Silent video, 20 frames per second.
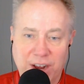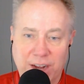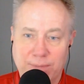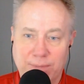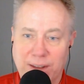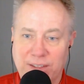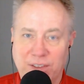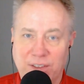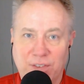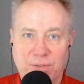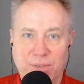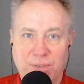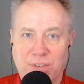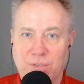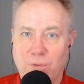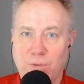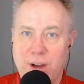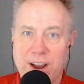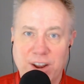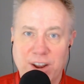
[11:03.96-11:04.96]
about this with
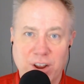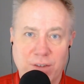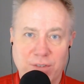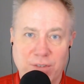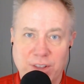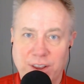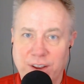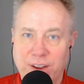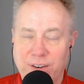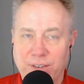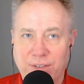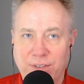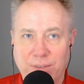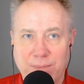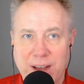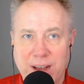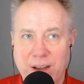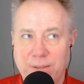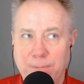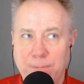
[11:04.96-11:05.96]
Swanee over the years
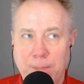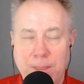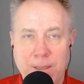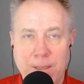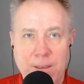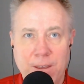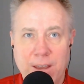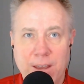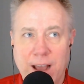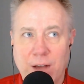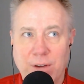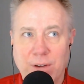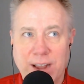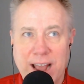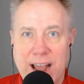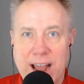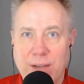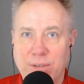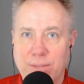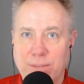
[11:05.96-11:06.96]
about how a
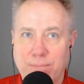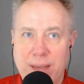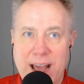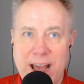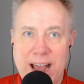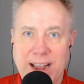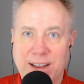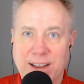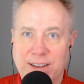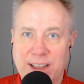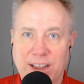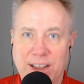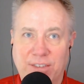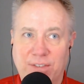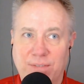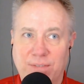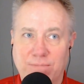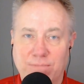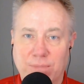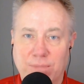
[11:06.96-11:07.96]
guy with a back, it
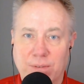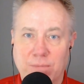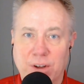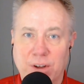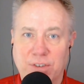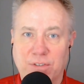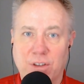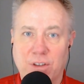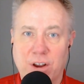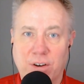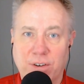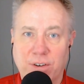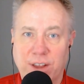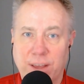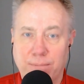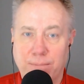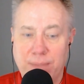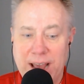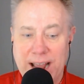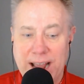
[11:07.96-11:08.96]
takes much longer to
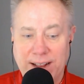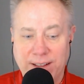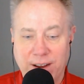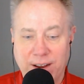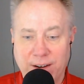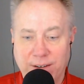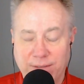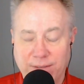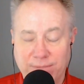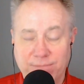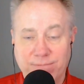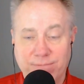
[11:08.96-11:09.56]
get back there,